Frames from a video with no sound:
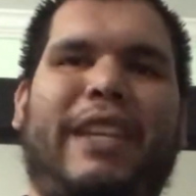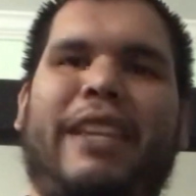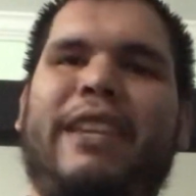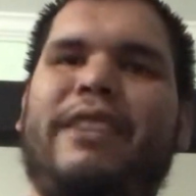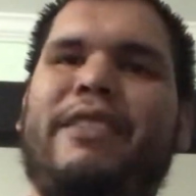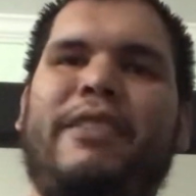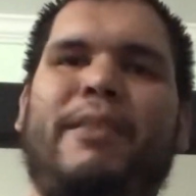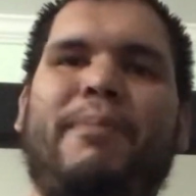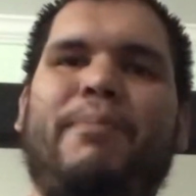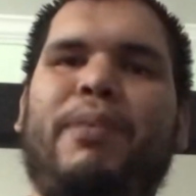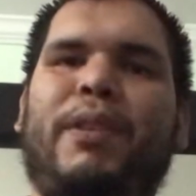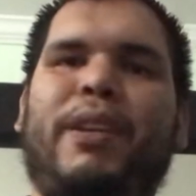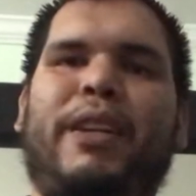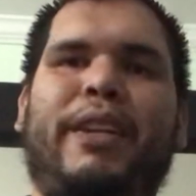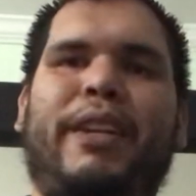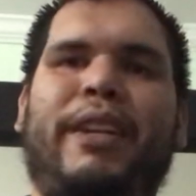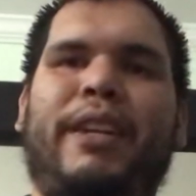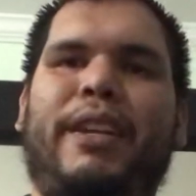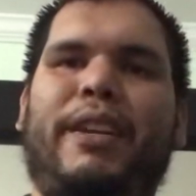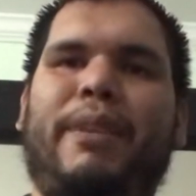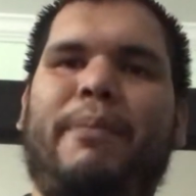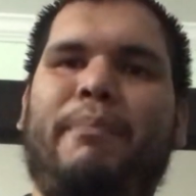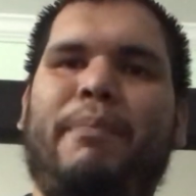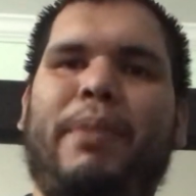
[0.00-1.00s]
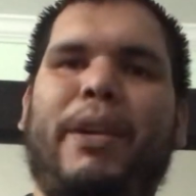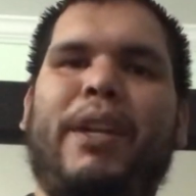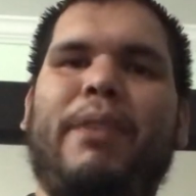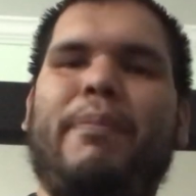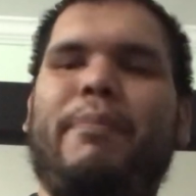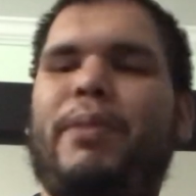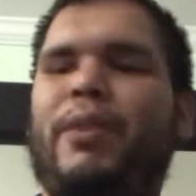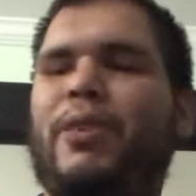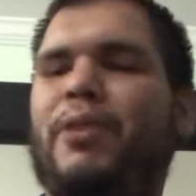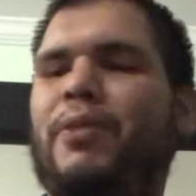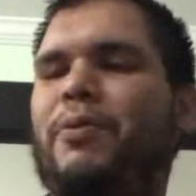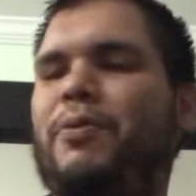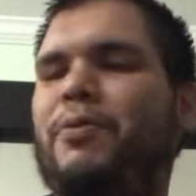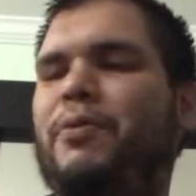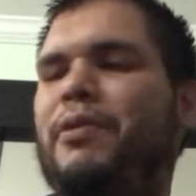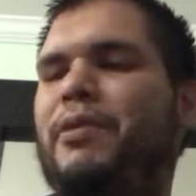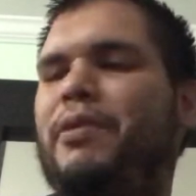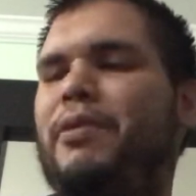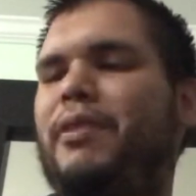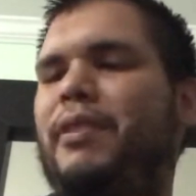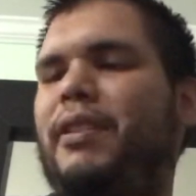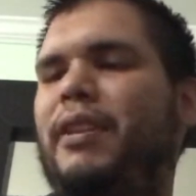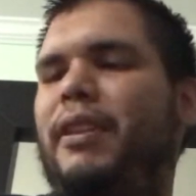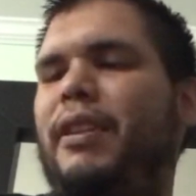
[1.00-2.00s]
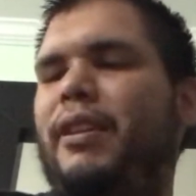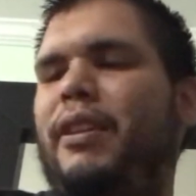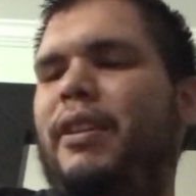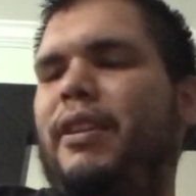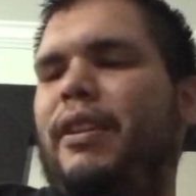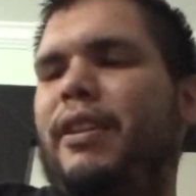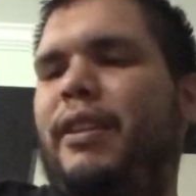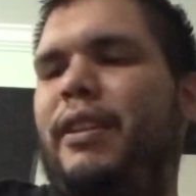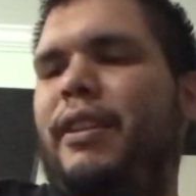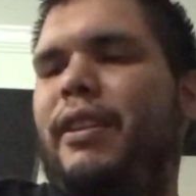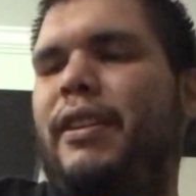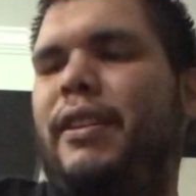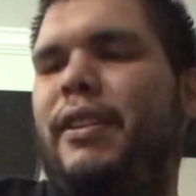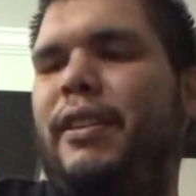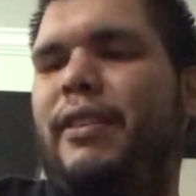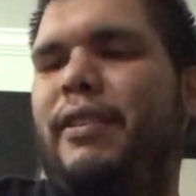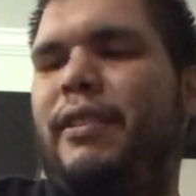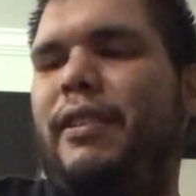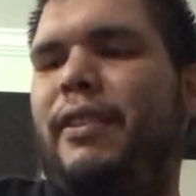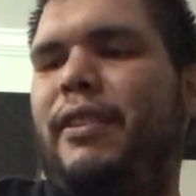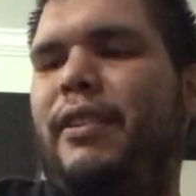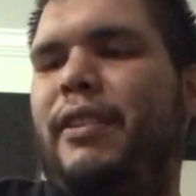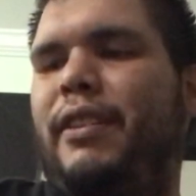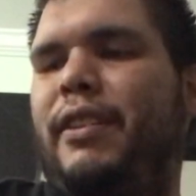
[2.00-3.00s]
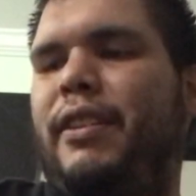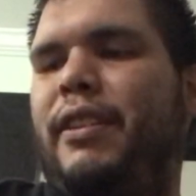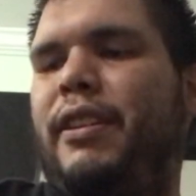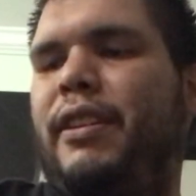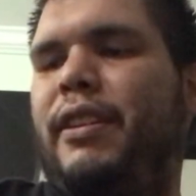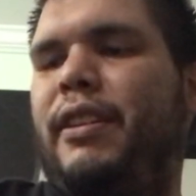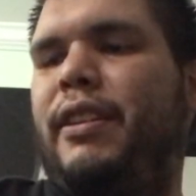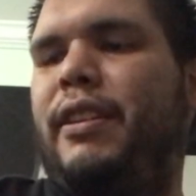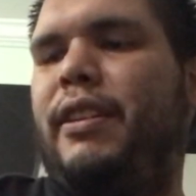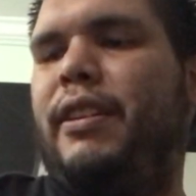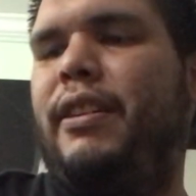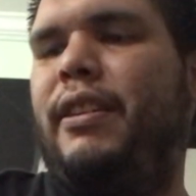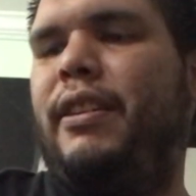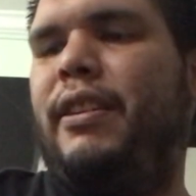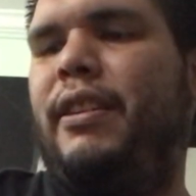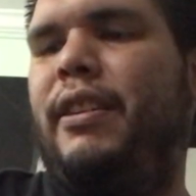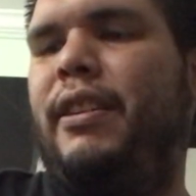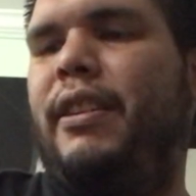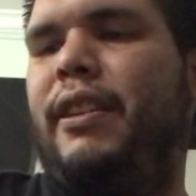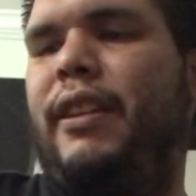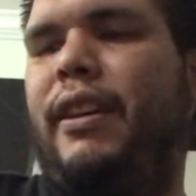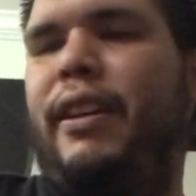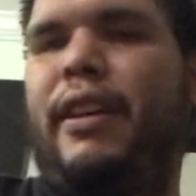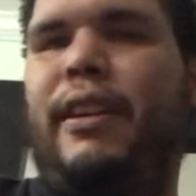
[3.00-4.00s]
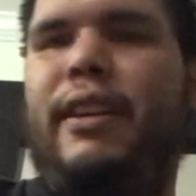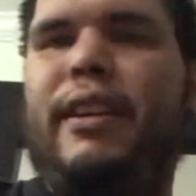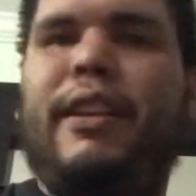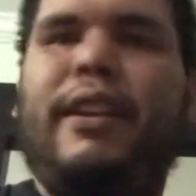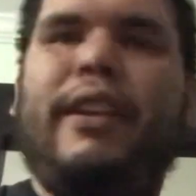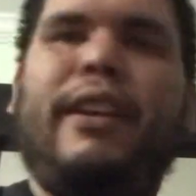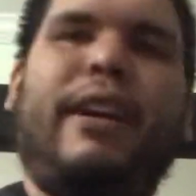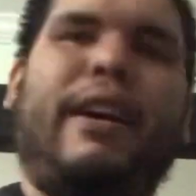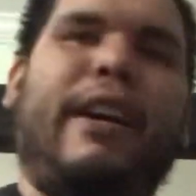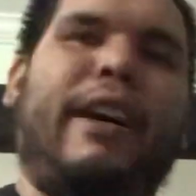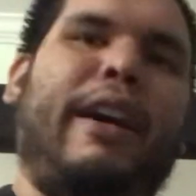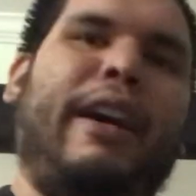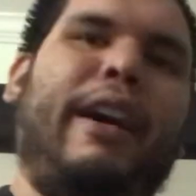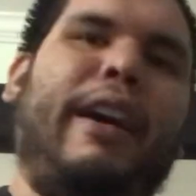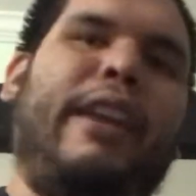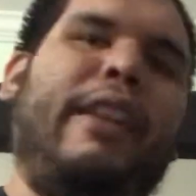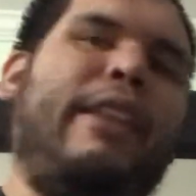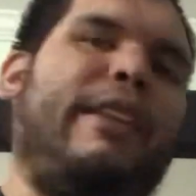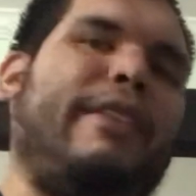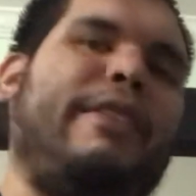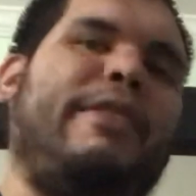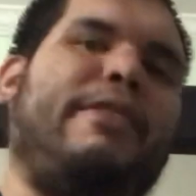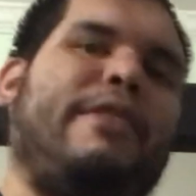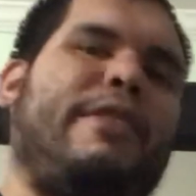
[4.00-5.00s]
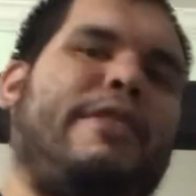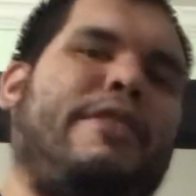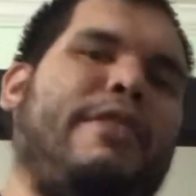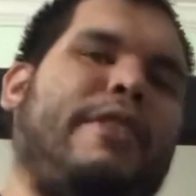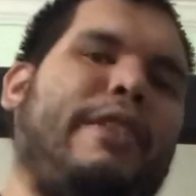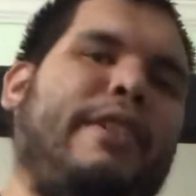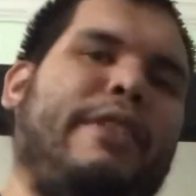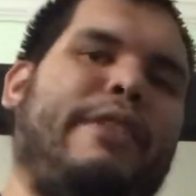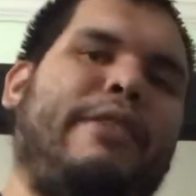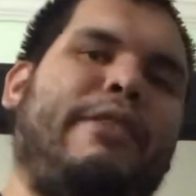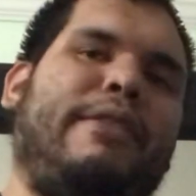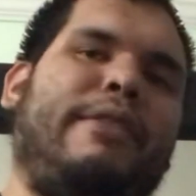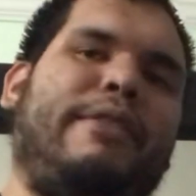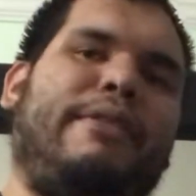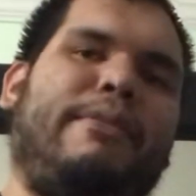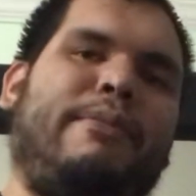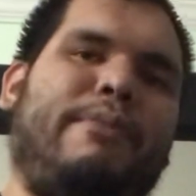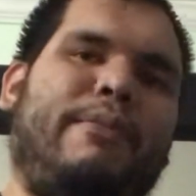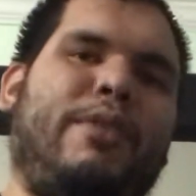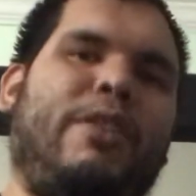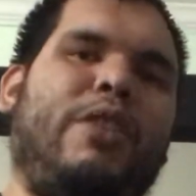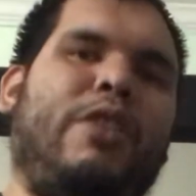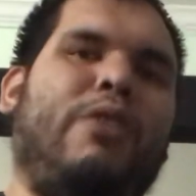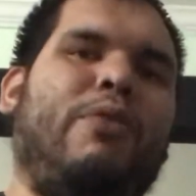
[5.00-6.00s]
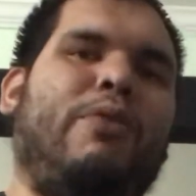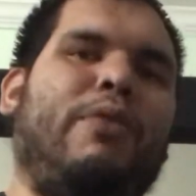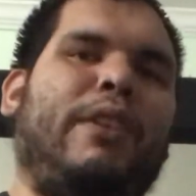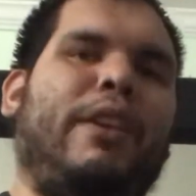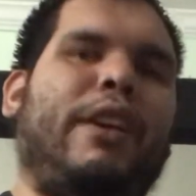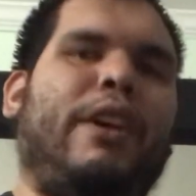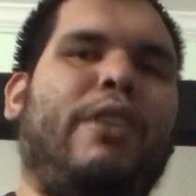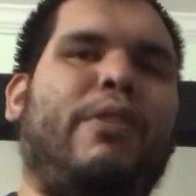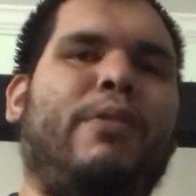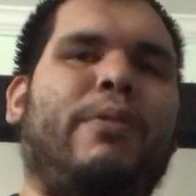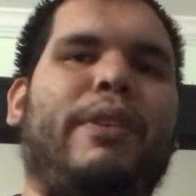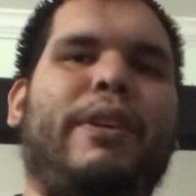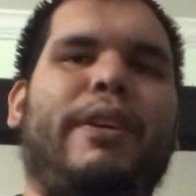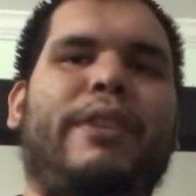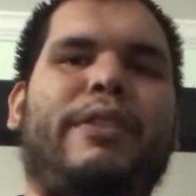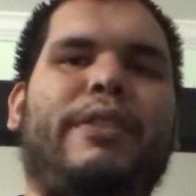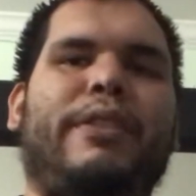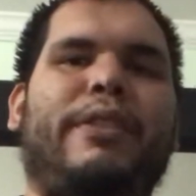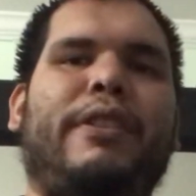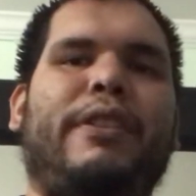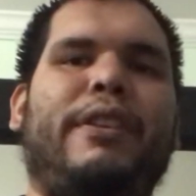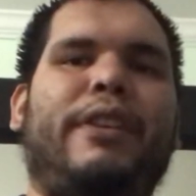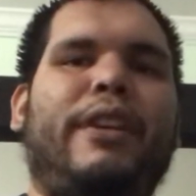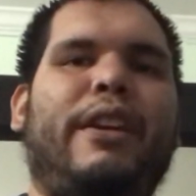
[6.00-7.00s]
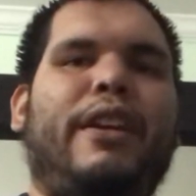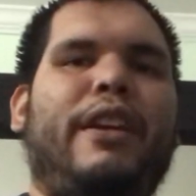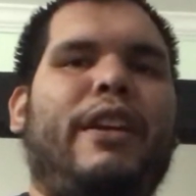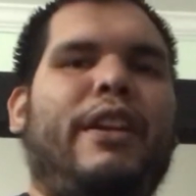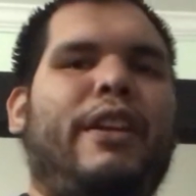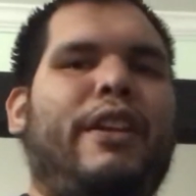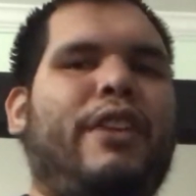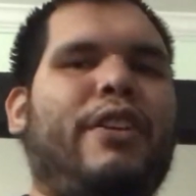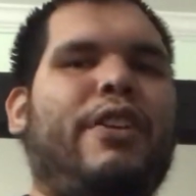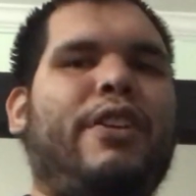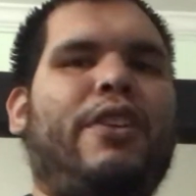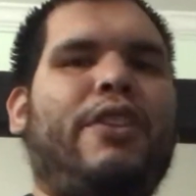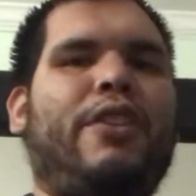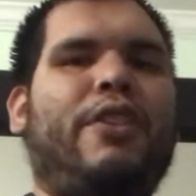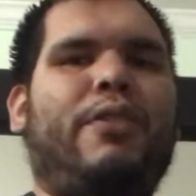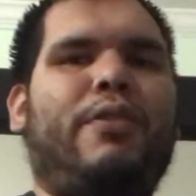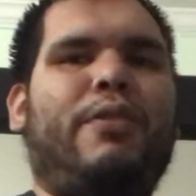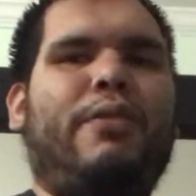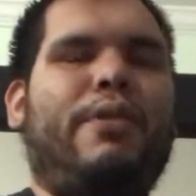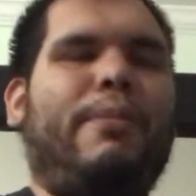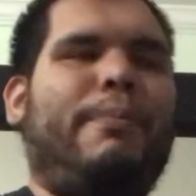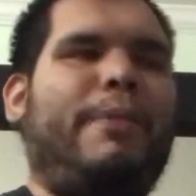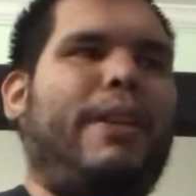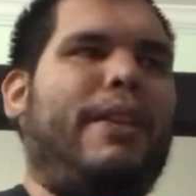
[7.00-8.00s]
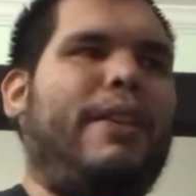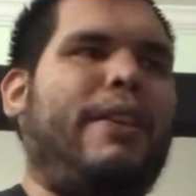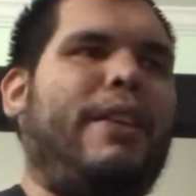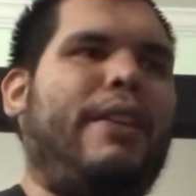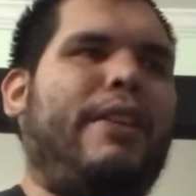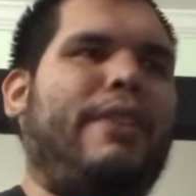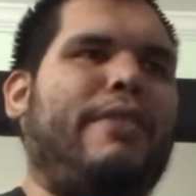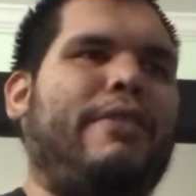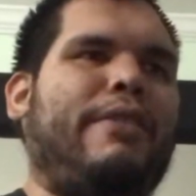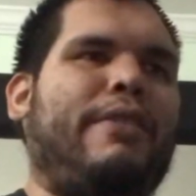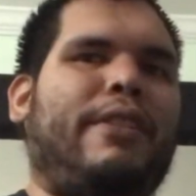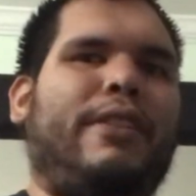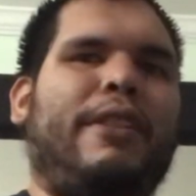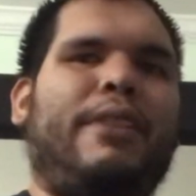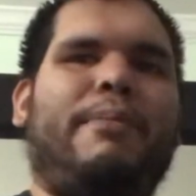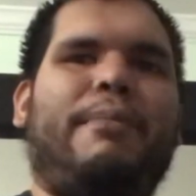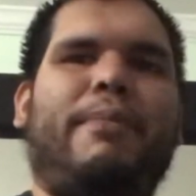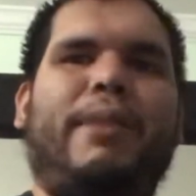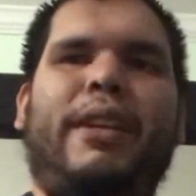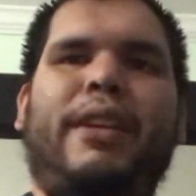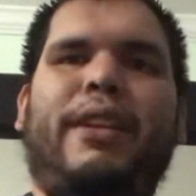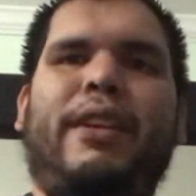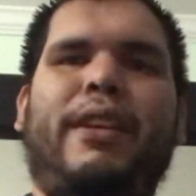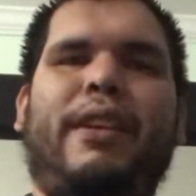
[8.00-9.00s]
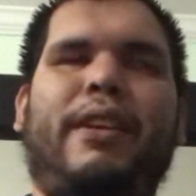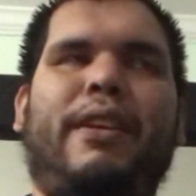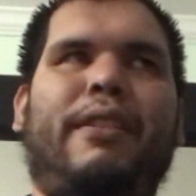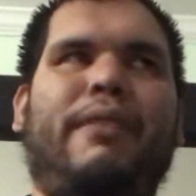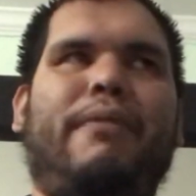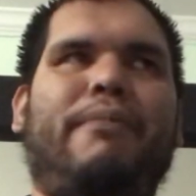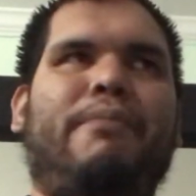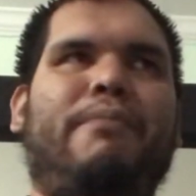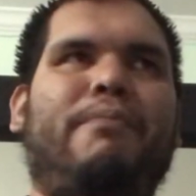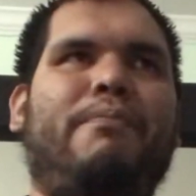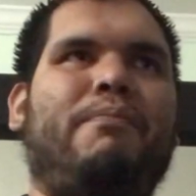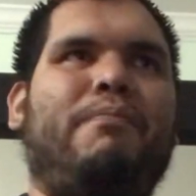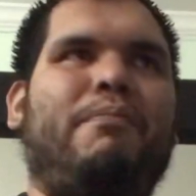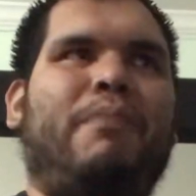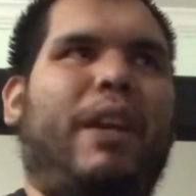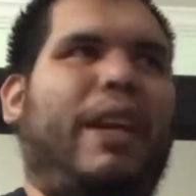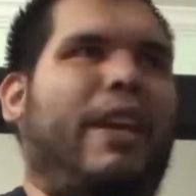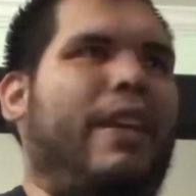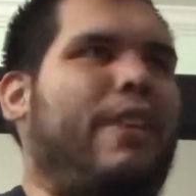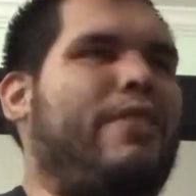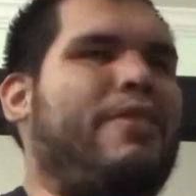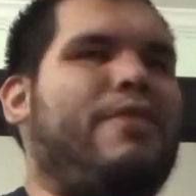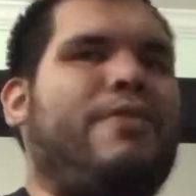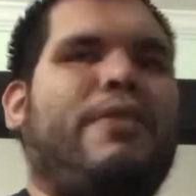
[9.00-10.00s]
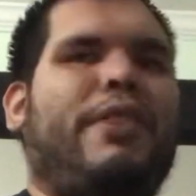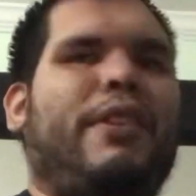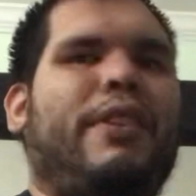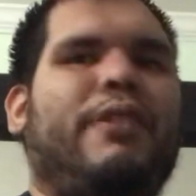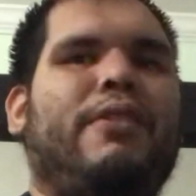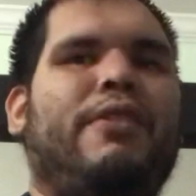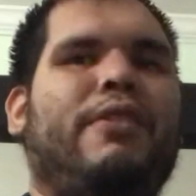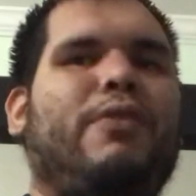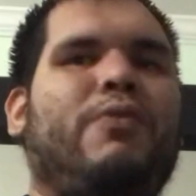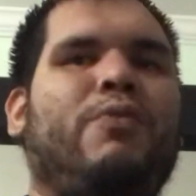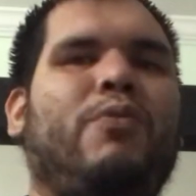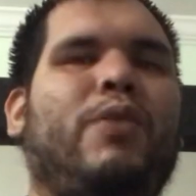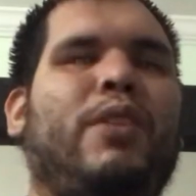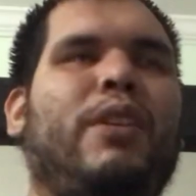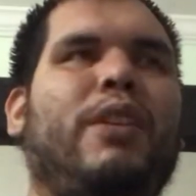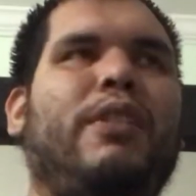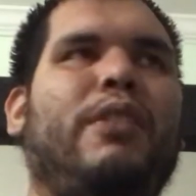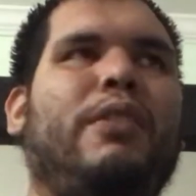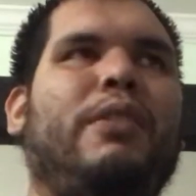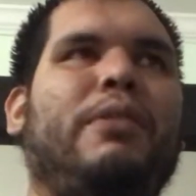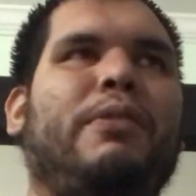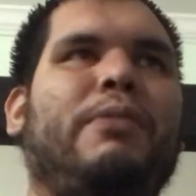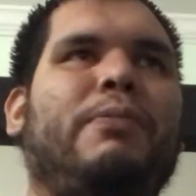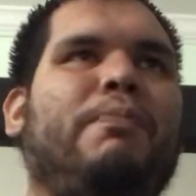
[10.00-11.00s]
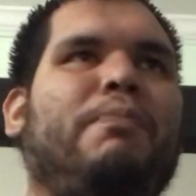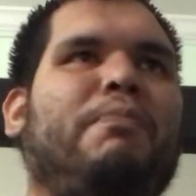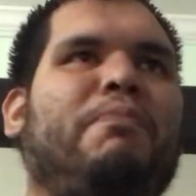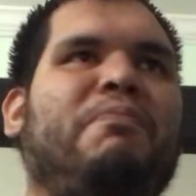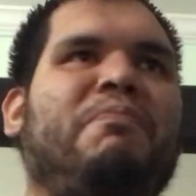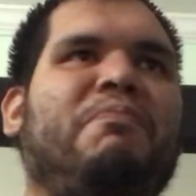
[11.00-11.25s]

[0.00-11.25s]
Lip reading: easy playing, bare bones guitar, then I highly suggest going with a Hellraiser. You can go, they started making 8 strings as well.